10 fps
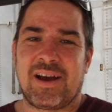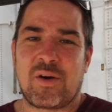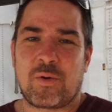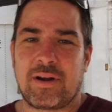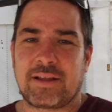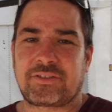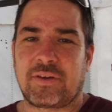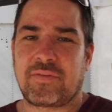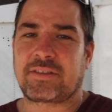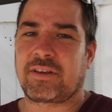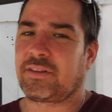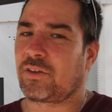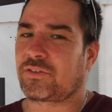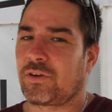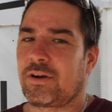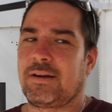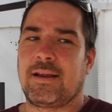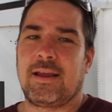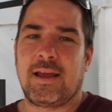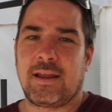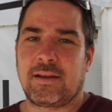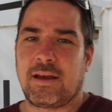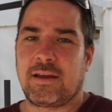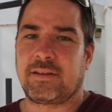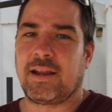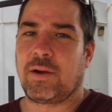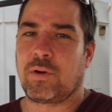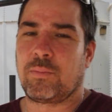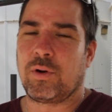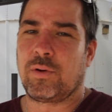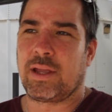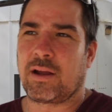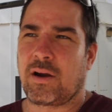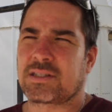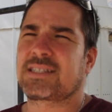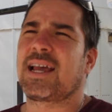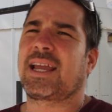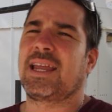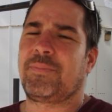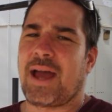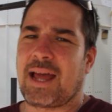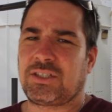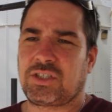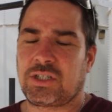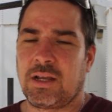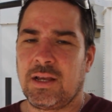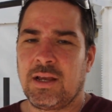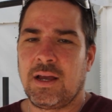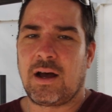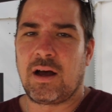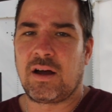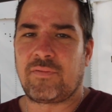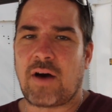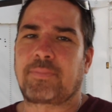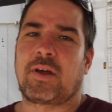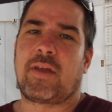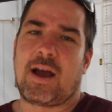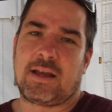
we're at Cerveza del Sur, and today we're brewing our second batch of Hopped on the High